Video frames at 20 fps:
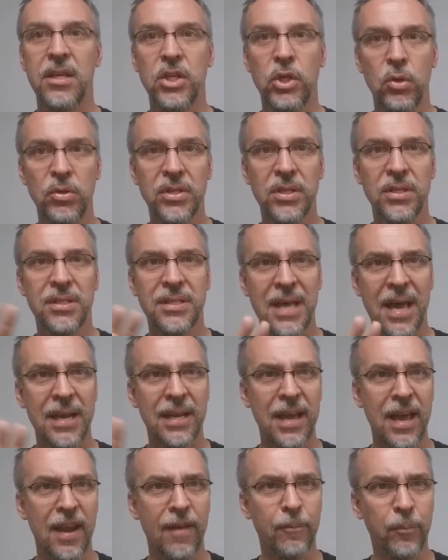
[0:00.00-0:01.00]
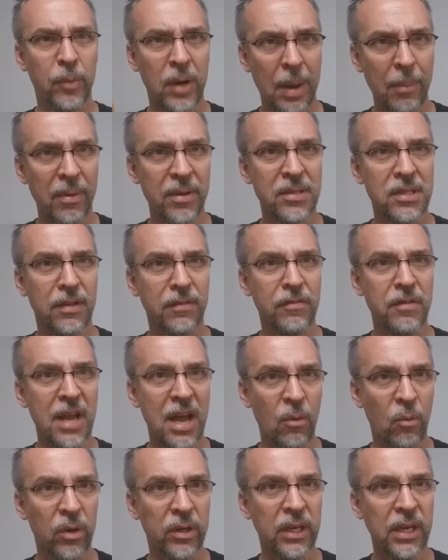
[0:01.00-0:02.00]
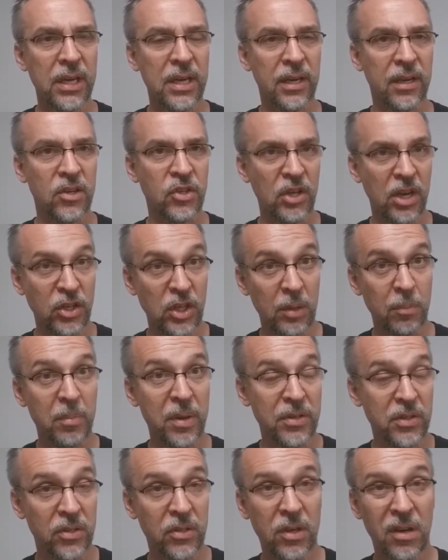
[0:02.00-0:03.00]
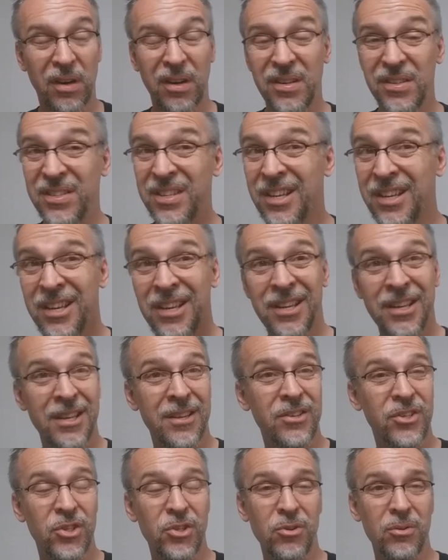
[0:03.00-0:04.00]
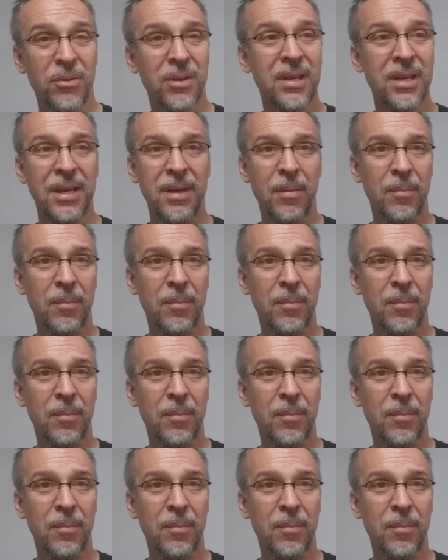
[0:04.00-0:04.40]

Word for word: that uses that kind of premise of networking and exchanging business cards. Dude,